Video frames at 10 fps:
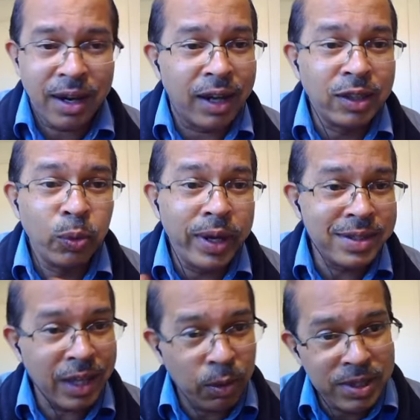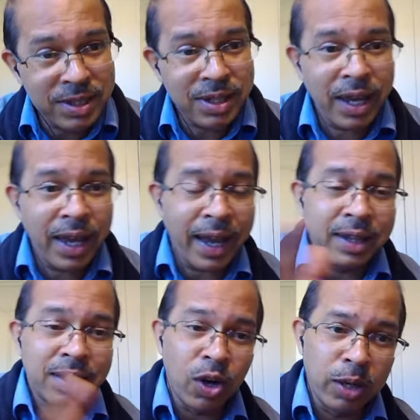Otherwise, they will stay and
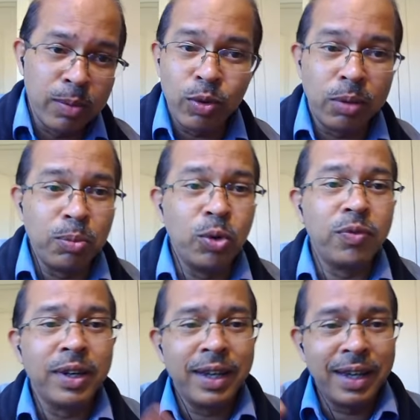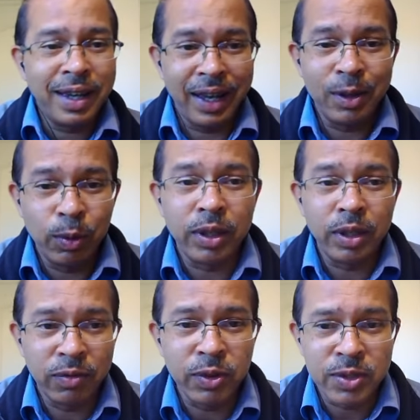the columns will move and it will
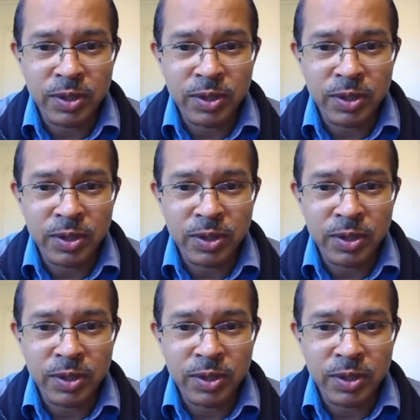confuse you.